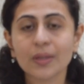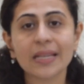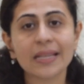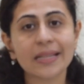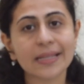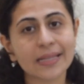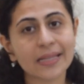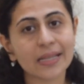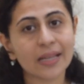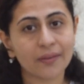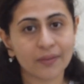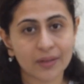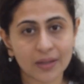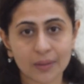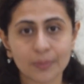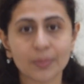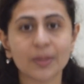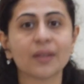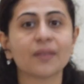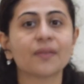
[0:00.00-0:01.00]
easily
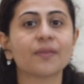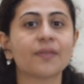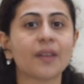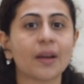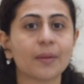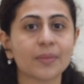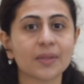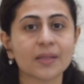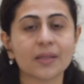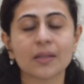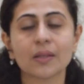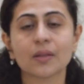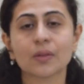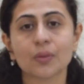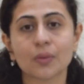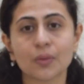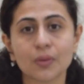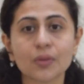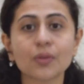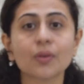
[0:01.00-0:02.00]
available in pharmacy
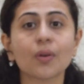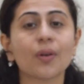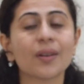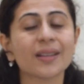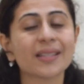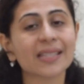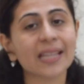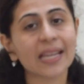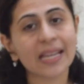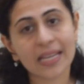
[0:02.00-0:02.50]
stores or as